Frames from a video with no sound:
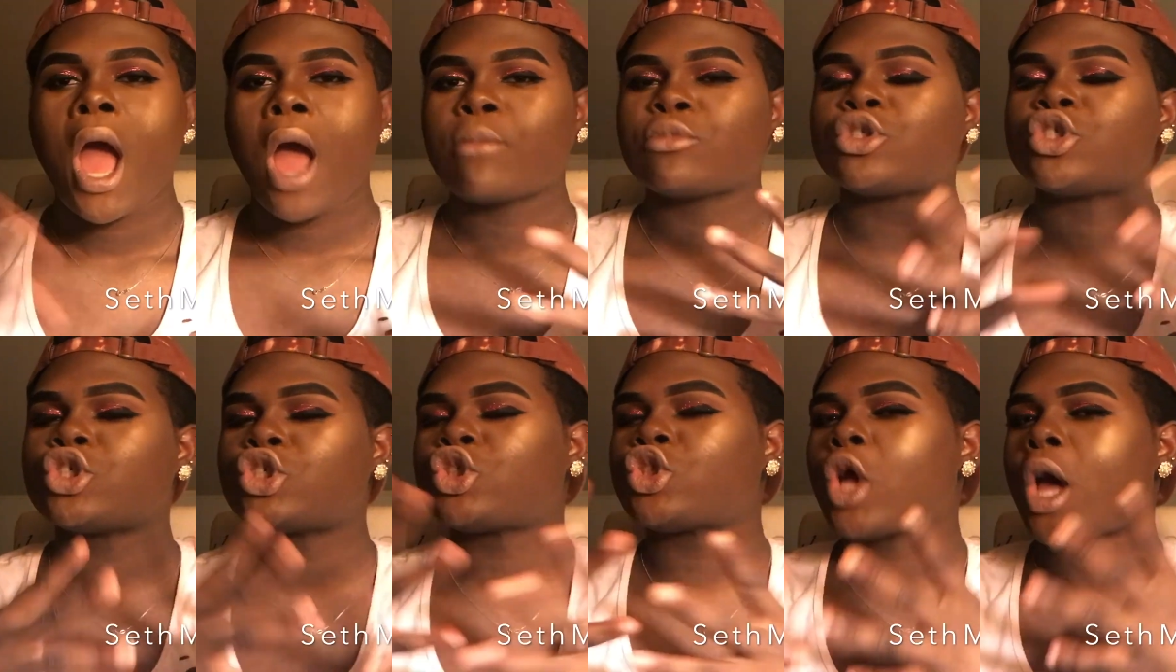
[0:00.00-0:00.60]
I'm
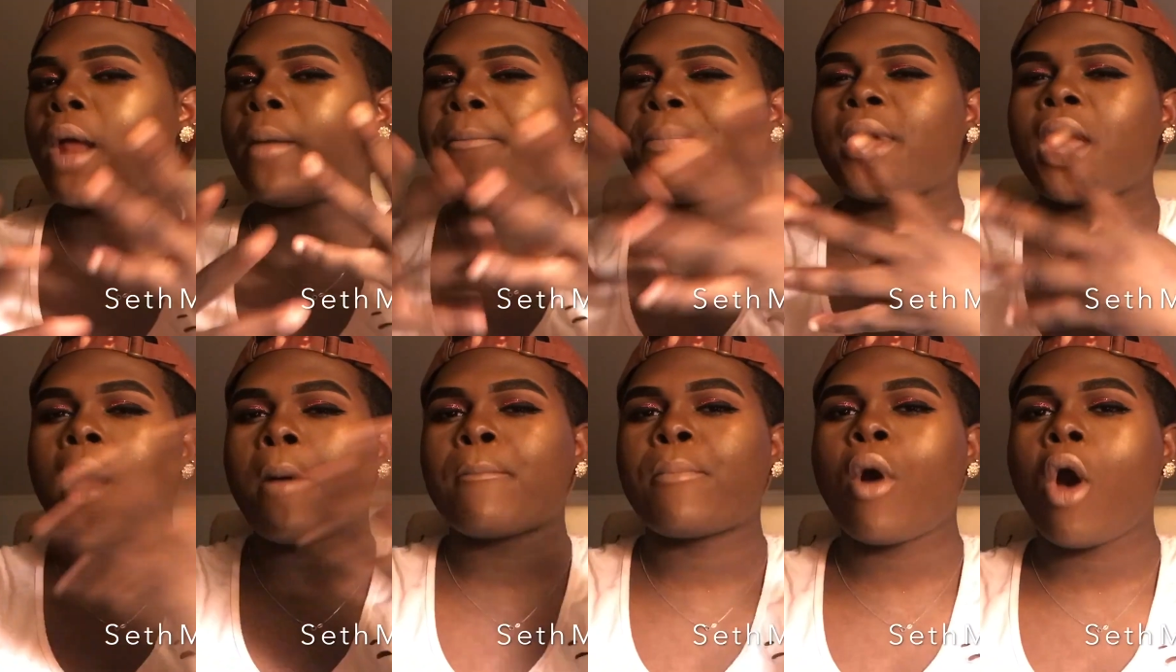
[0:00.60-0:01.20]
just starting
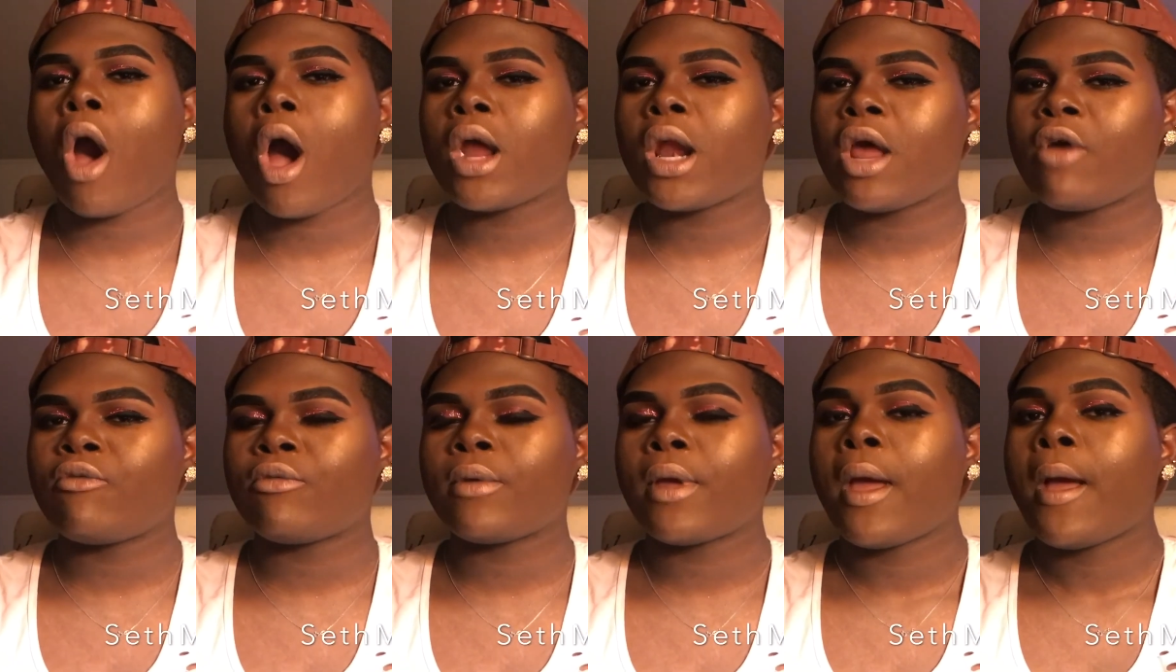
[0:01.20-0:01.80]
being a part
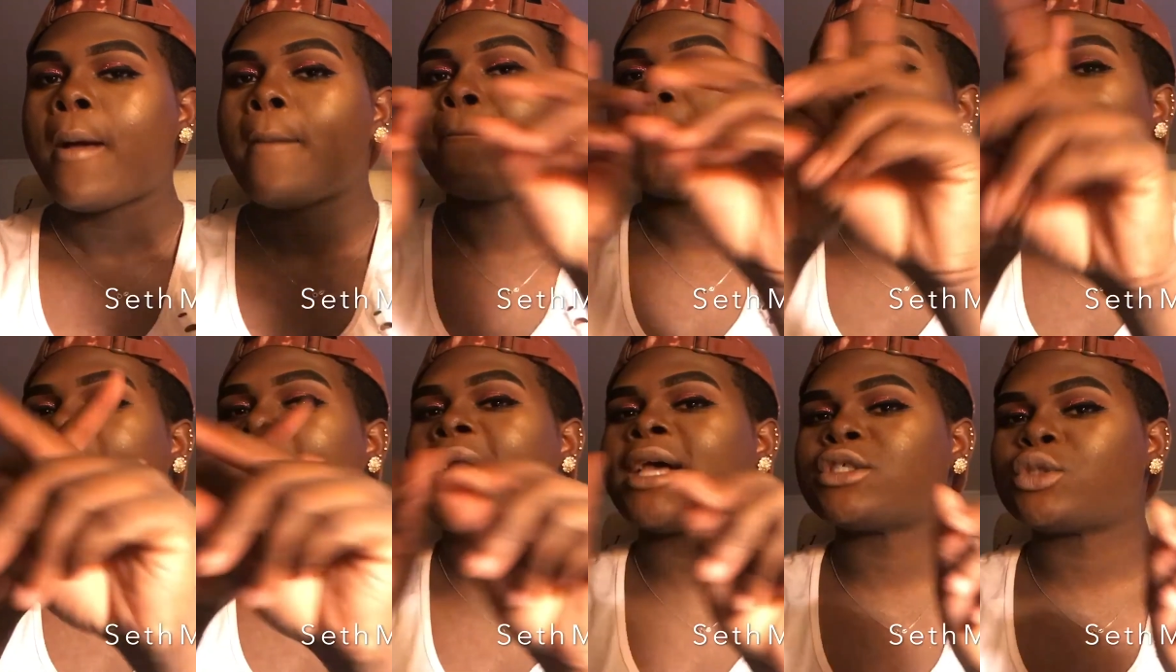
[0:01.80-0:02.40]
of it.
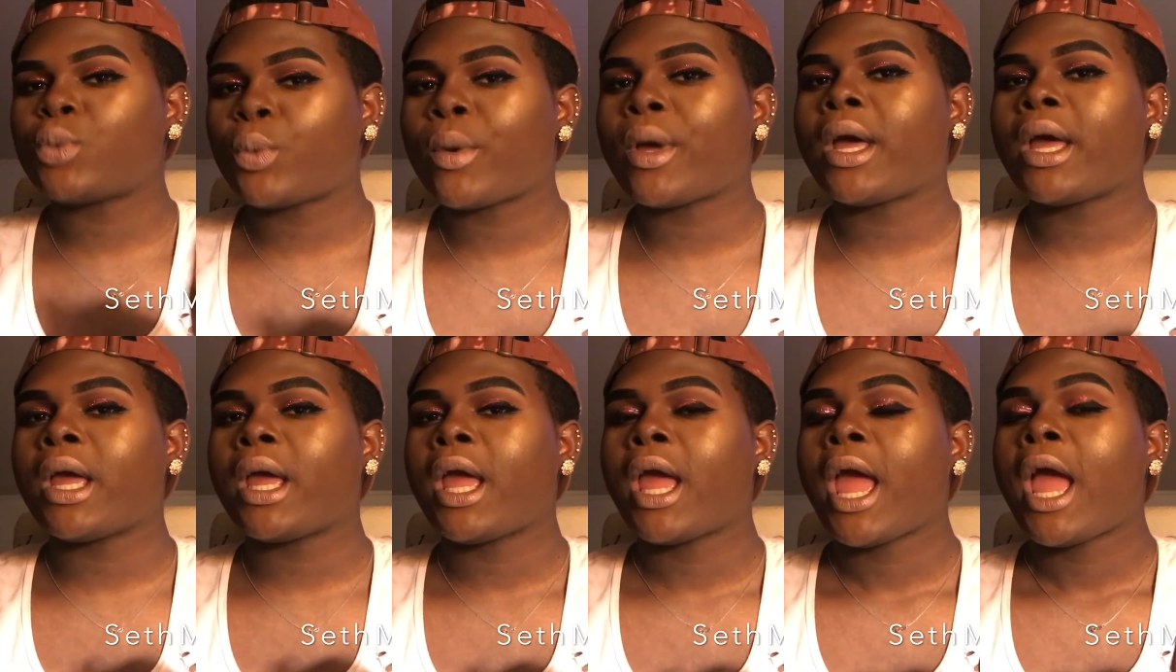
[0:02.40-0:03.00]
But guess
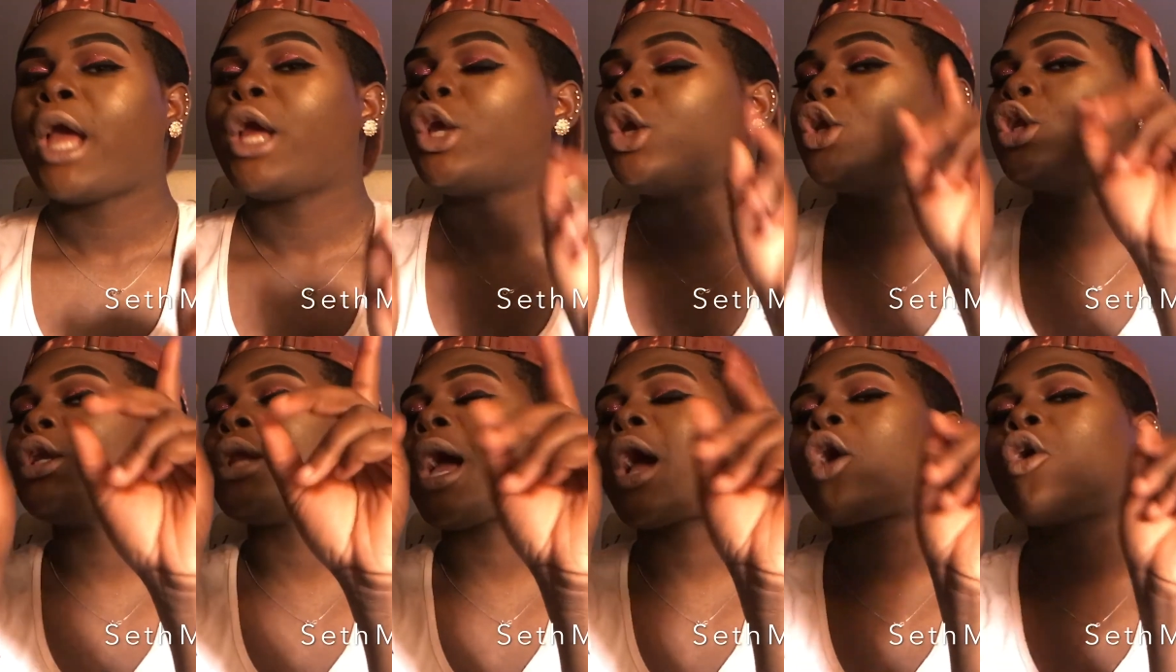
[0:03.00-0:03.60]
what? You're
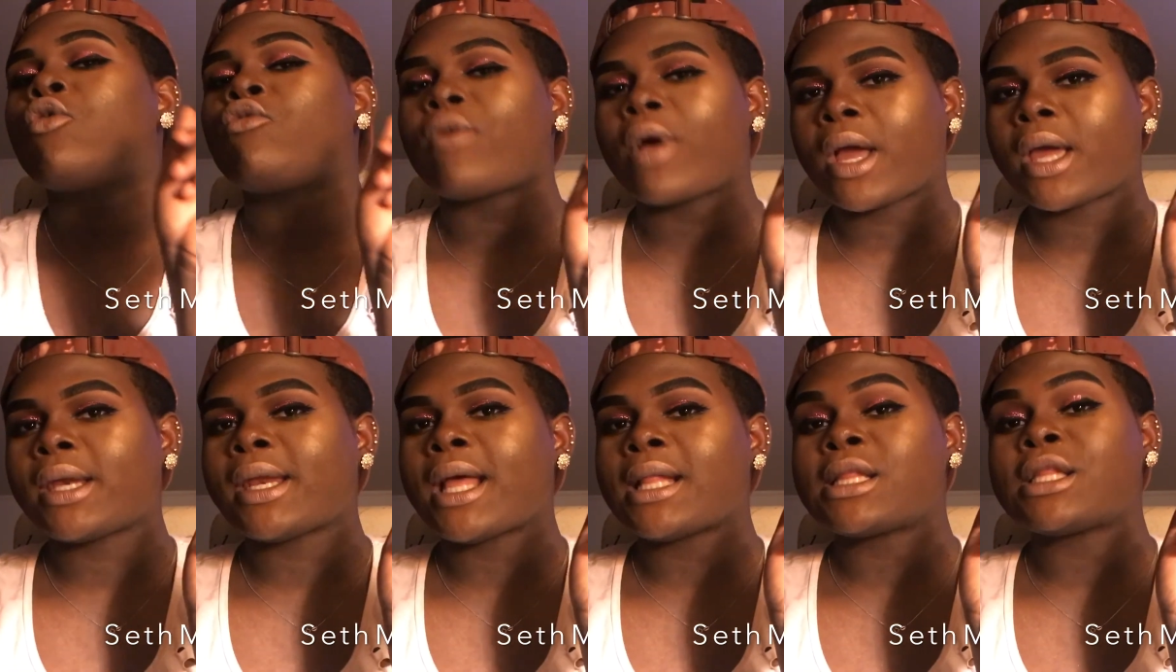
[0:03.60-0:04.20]
not gonna
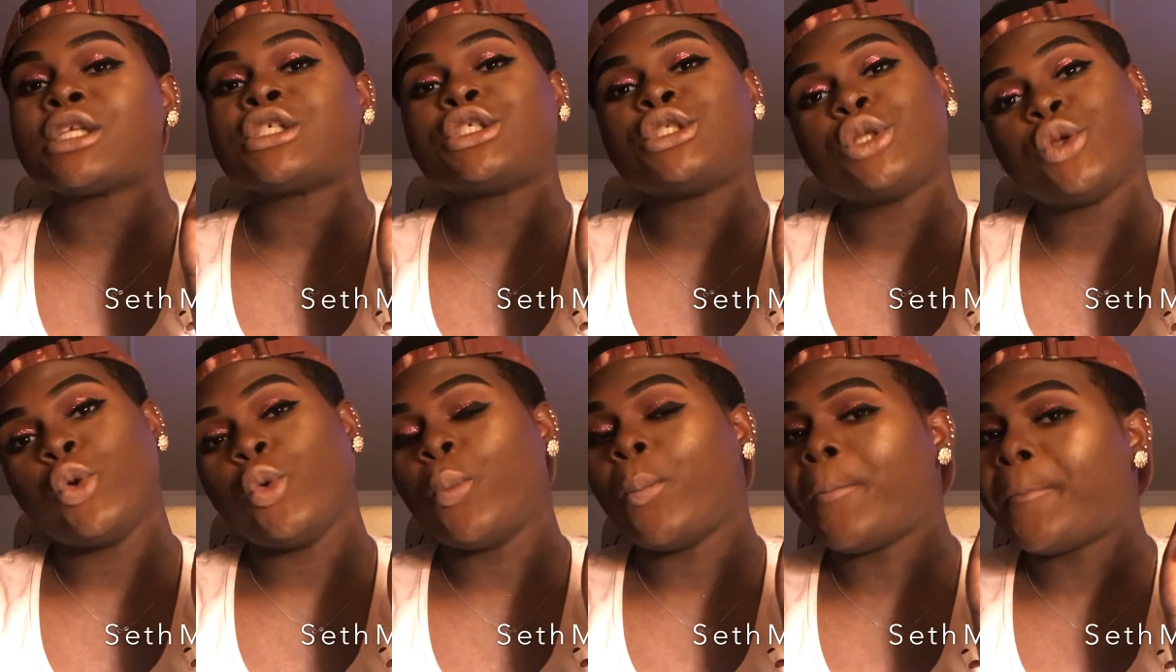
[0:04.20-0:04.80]
recognize this
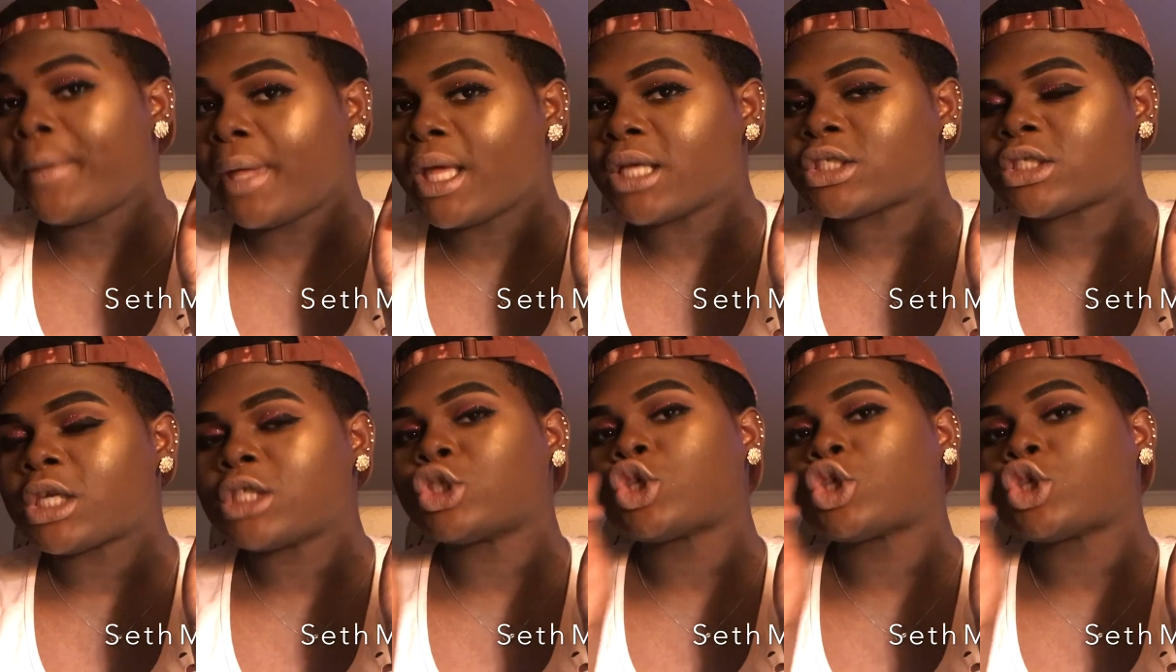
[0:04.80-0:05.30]
new bitch.